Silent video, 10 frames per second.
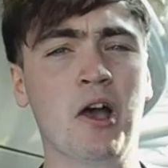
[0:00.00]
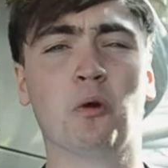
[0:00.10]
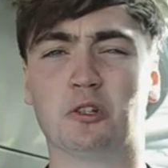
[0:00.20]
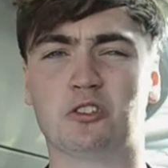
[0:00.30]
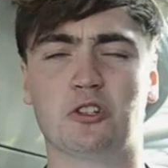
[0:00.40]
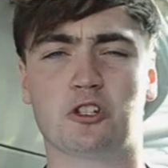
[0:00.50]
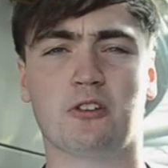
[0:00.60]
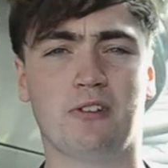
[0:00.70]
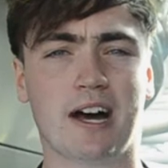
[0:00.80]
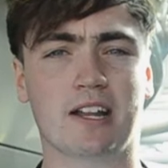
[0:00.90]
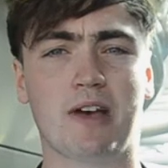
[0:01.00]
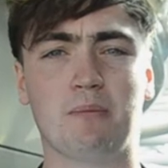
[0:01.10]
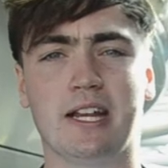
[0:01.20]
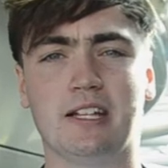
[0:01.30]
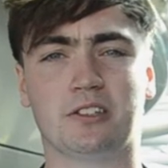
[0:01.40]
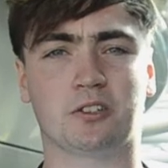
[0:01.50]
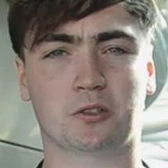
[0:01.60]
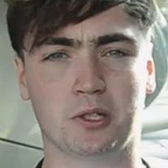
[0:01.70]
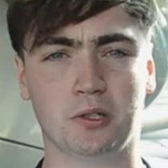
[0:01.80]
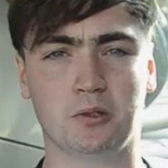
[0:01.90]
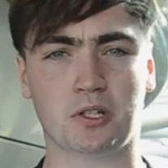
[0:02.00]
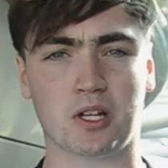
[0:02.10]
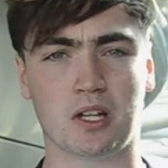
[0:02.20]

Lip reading: was such a fan of Ebenezer Scrooge,